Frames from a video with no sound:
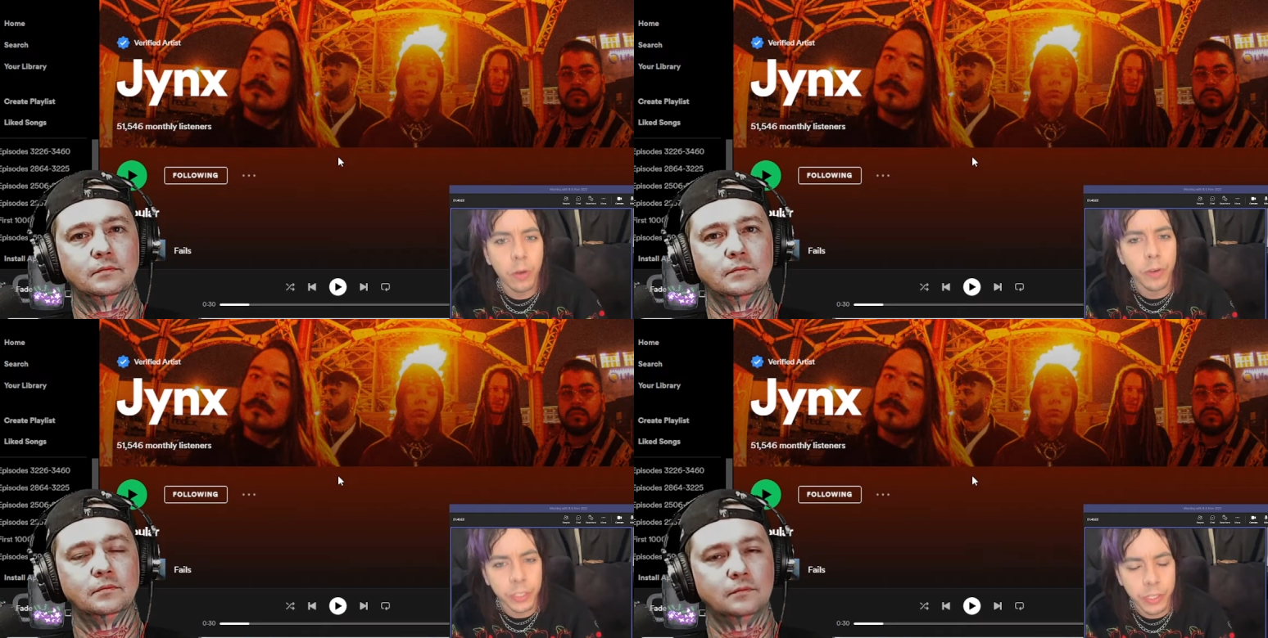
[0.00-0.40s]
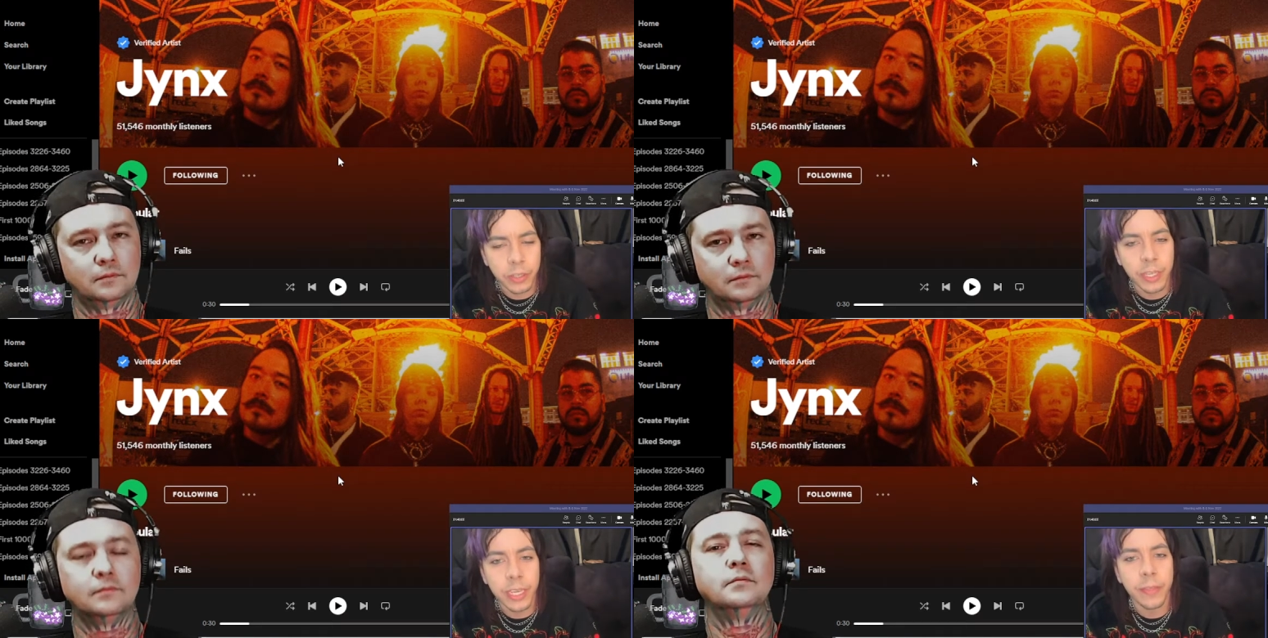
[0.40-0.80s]

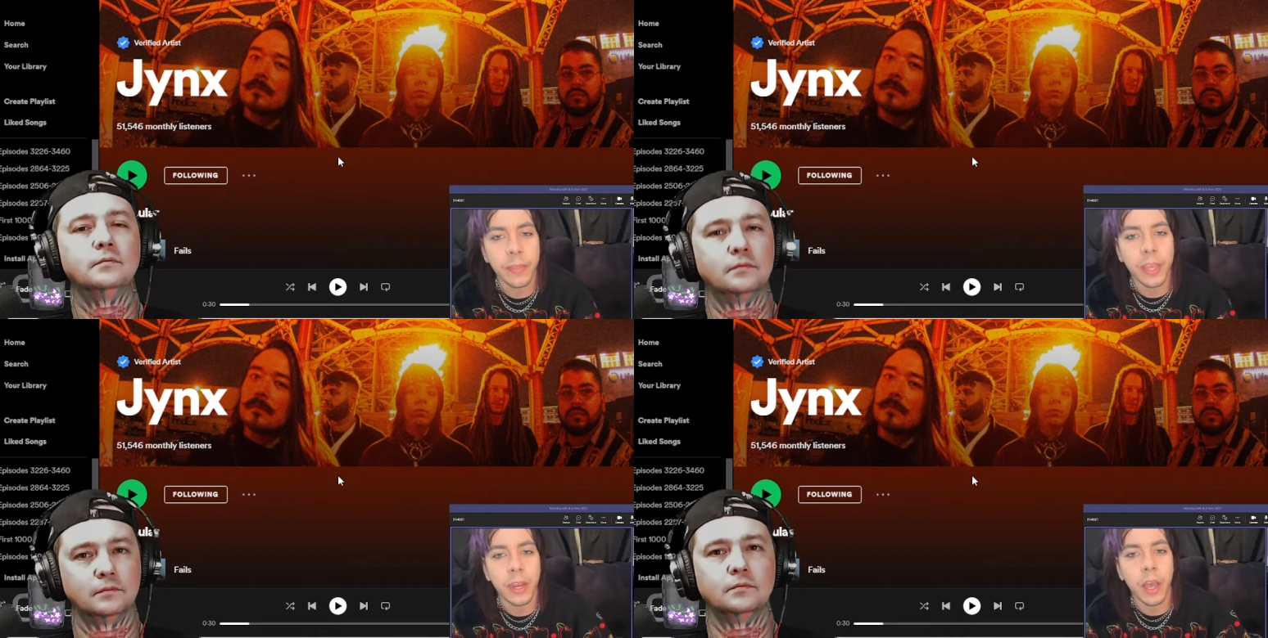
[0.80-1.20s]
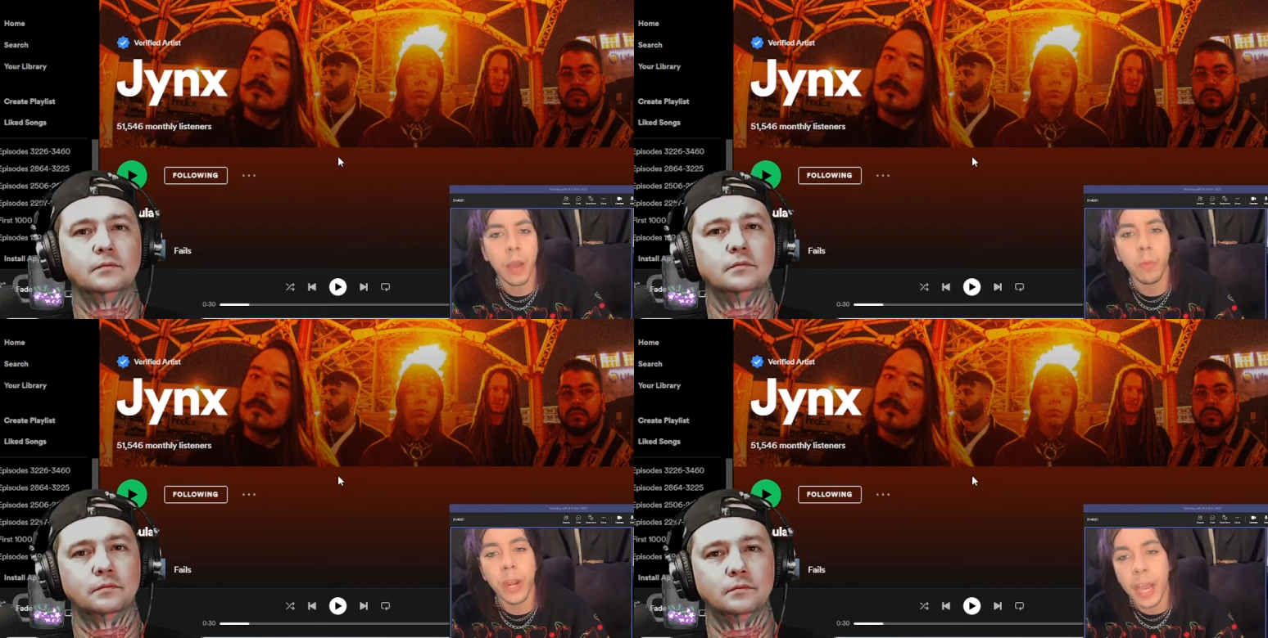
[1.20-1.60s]
Speaker 1: originally, and then
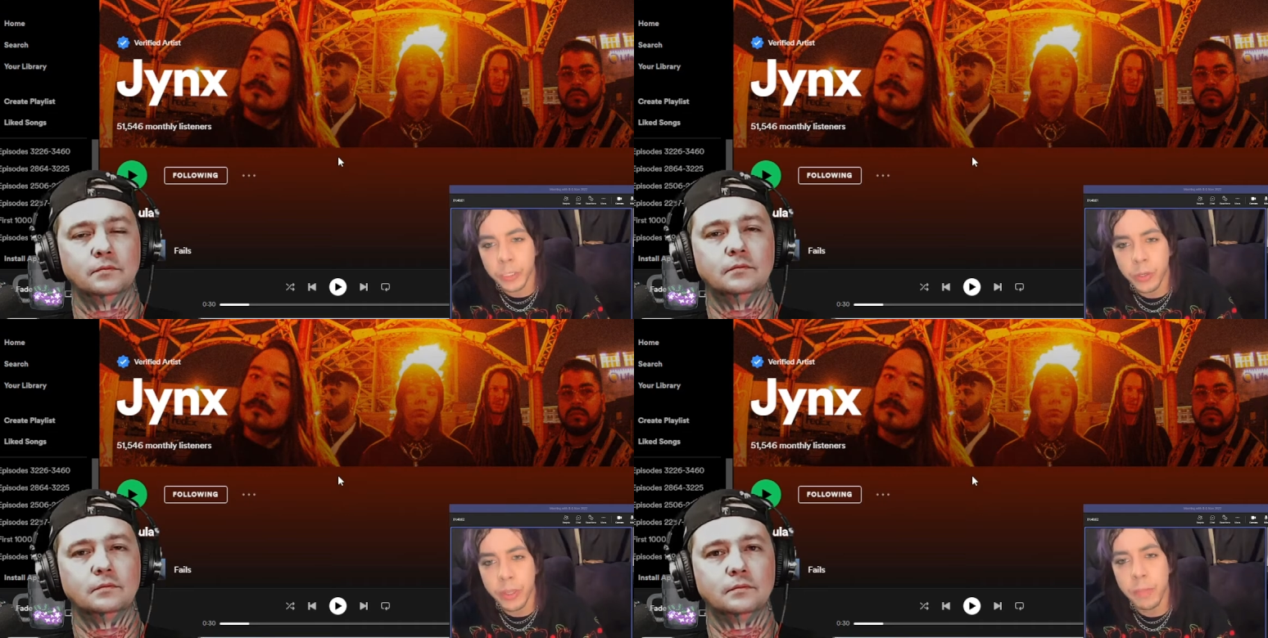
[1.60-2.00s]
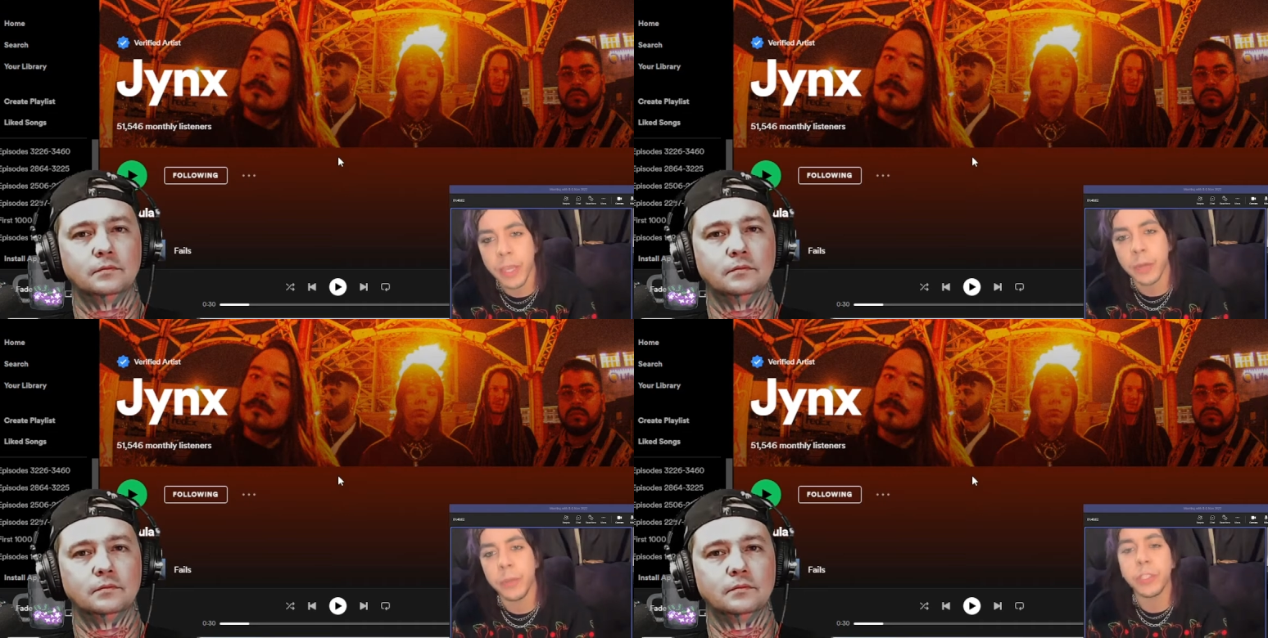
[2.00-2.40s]
uh, when I joined the
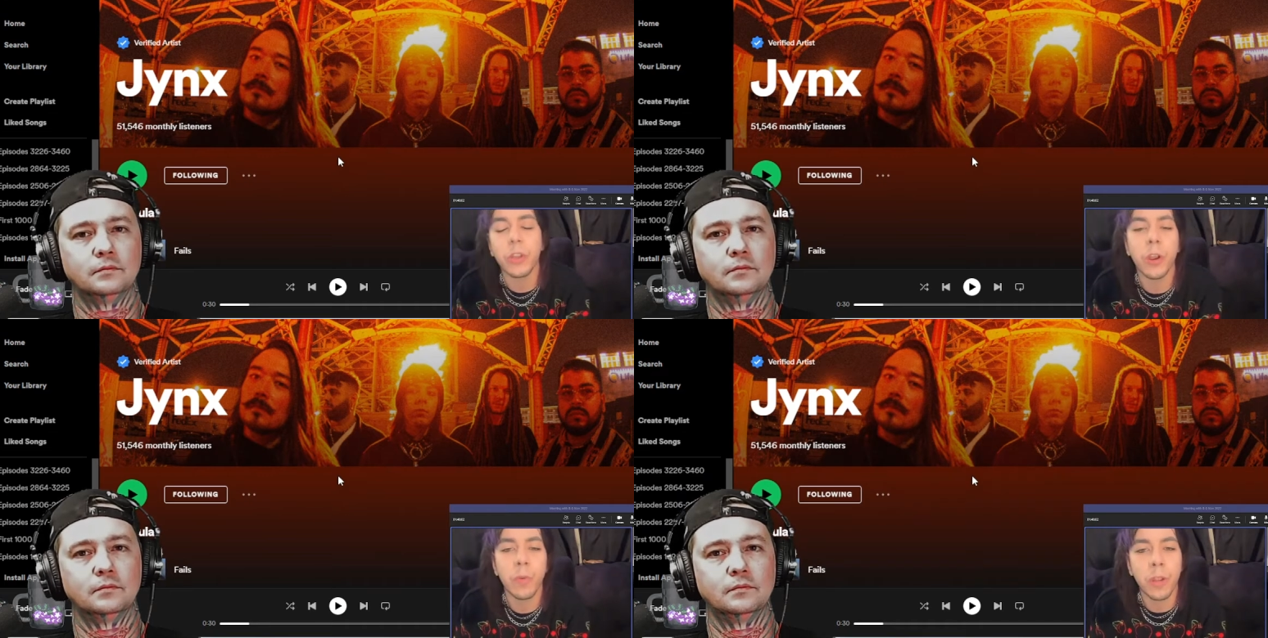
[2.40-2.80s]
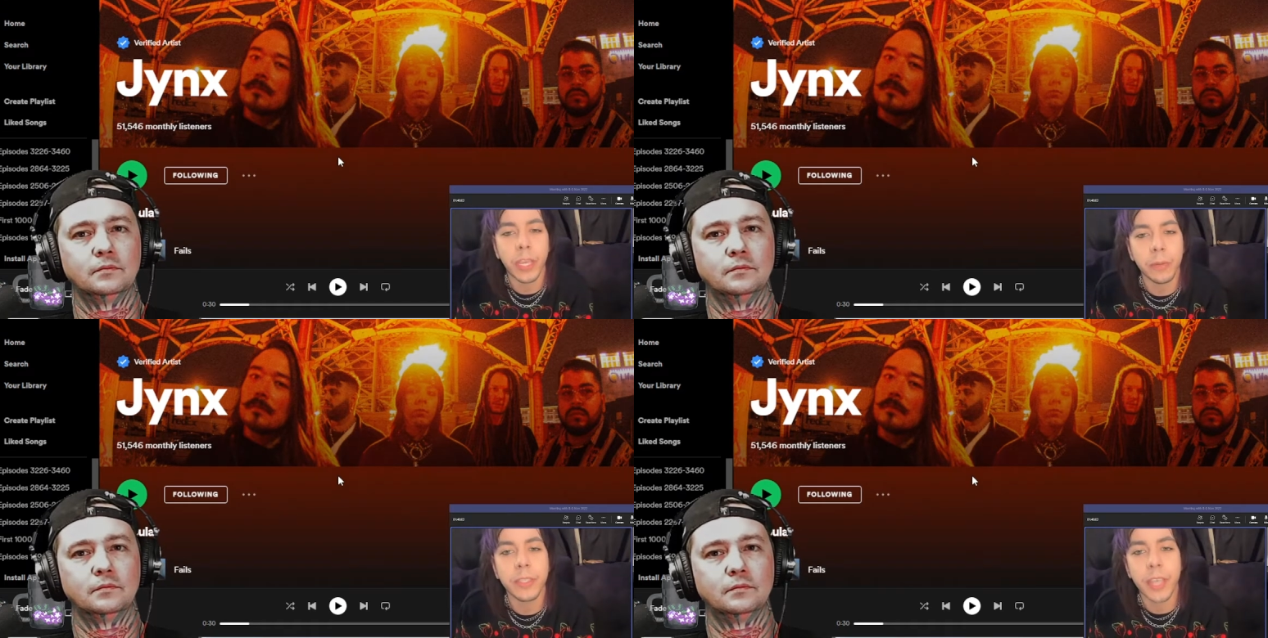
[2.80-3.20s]
band, we started
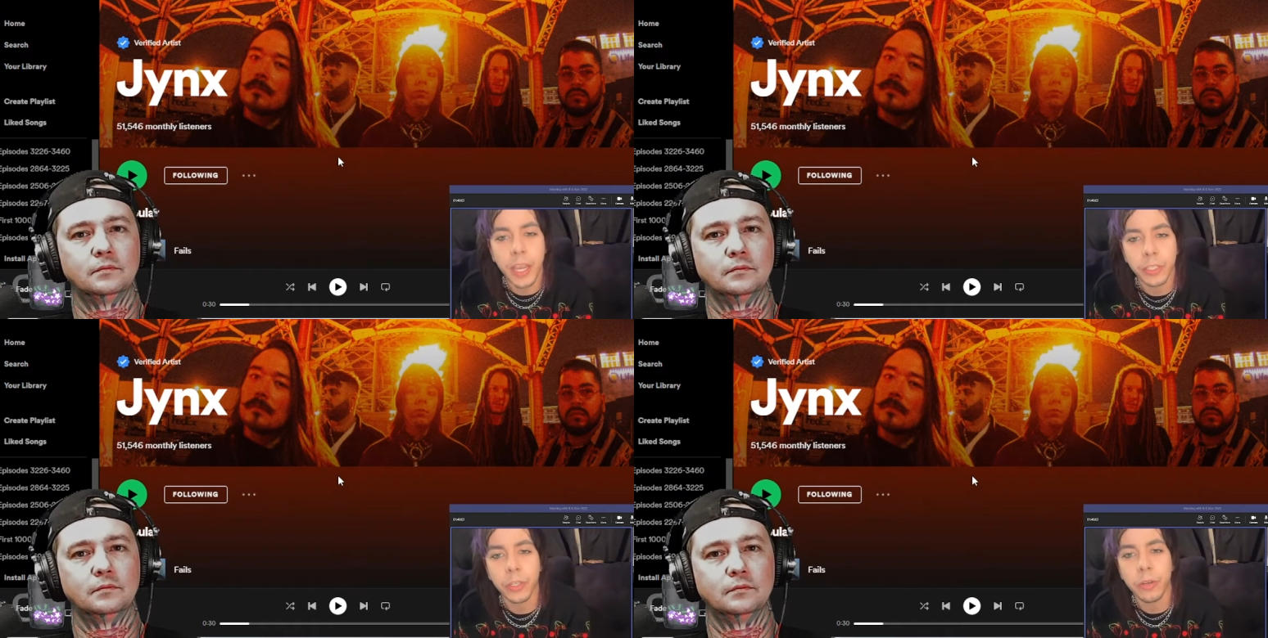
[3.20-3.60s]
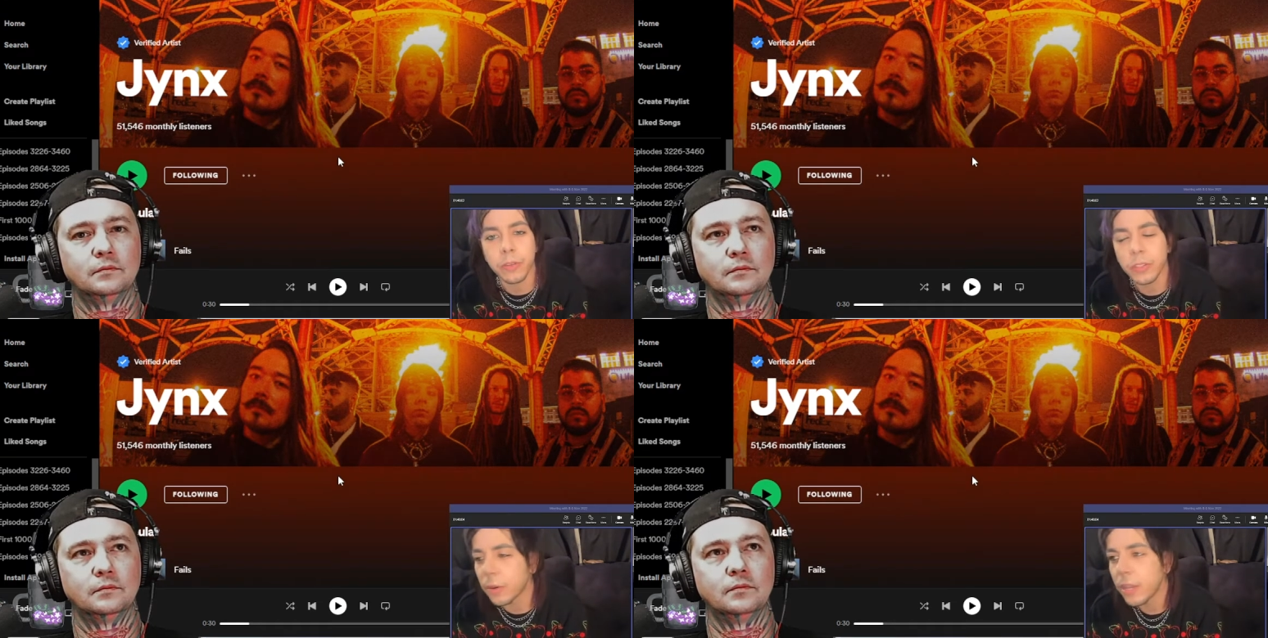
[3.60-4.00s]
working with Zach
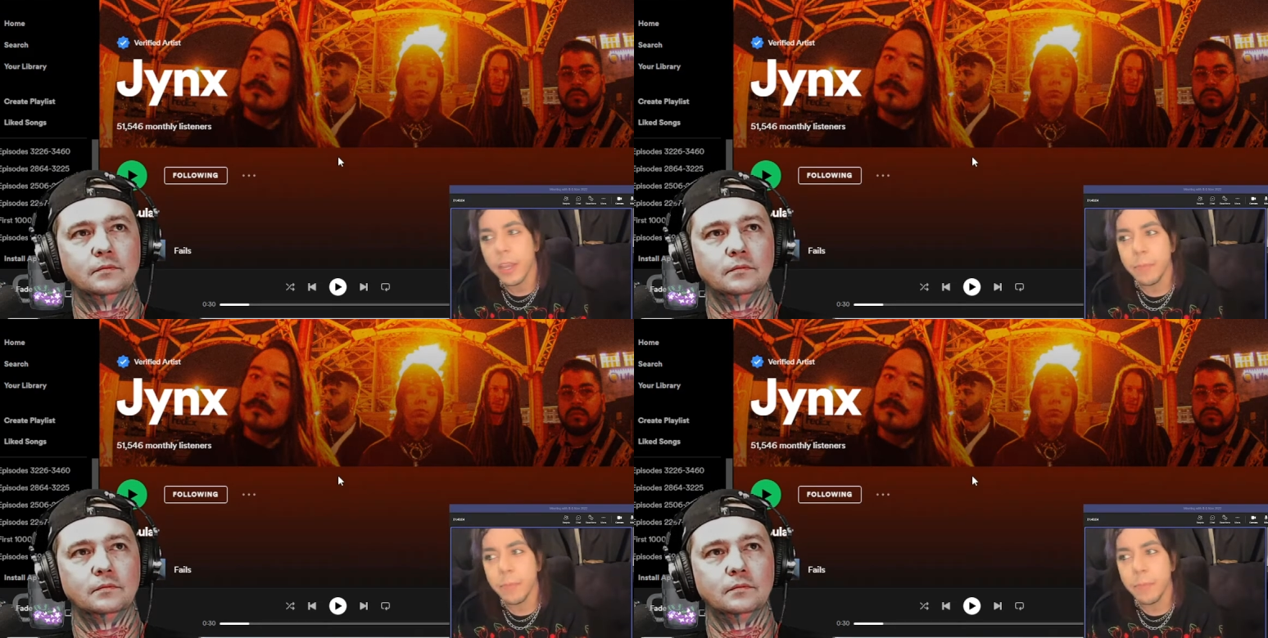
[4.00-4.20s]
Jones. So